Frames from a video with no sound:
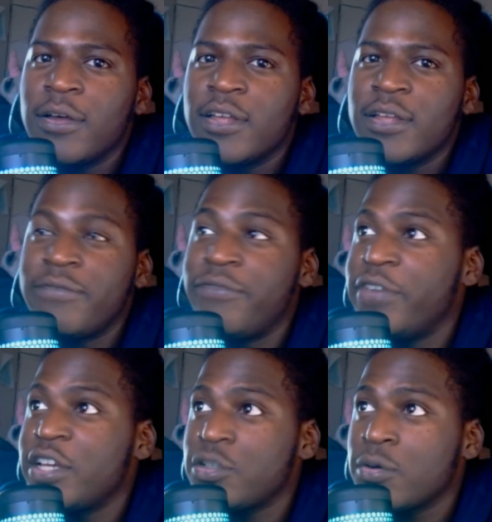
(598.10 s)

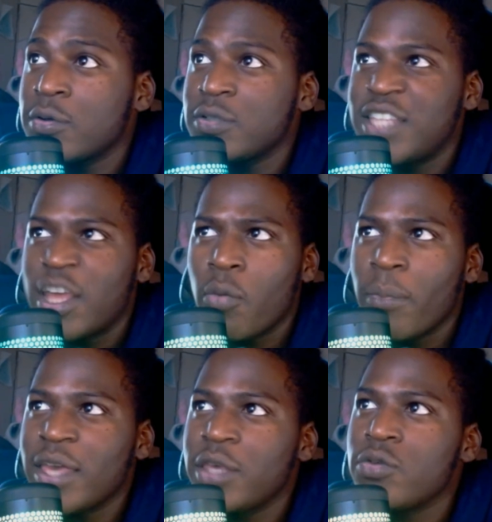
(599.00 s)
visuals that will
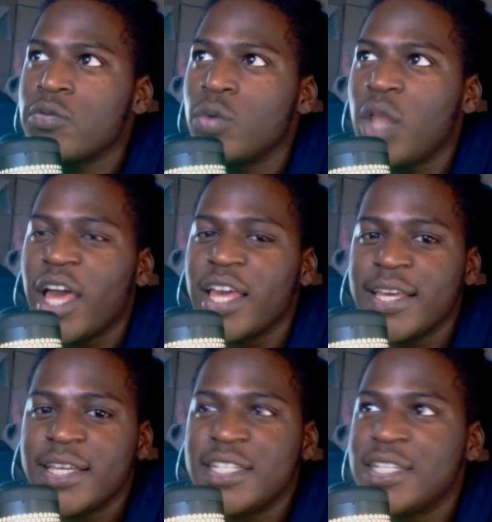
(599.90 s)
make you, like,
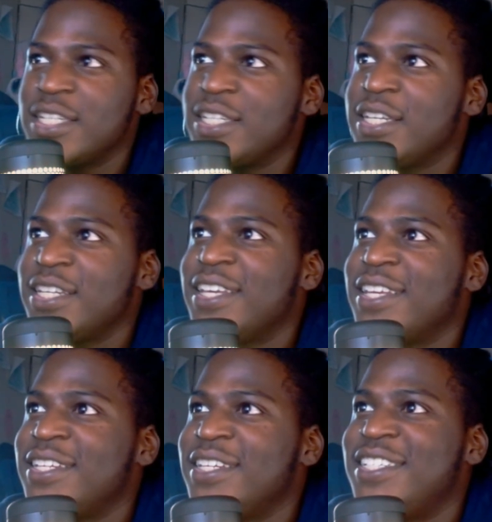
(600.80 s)

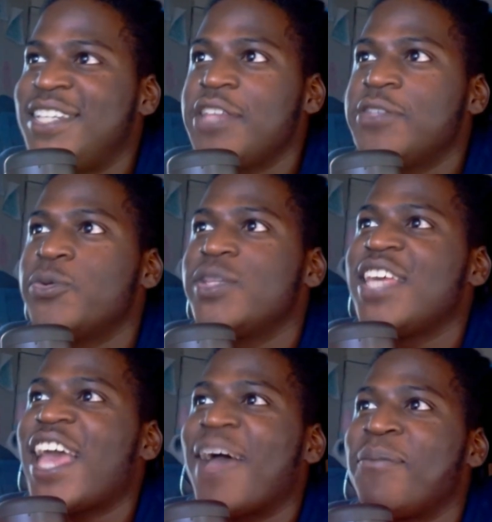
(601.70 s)
genuinely
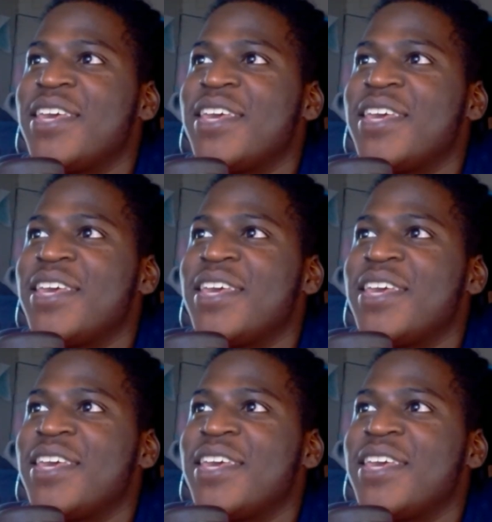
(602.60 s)
happy and,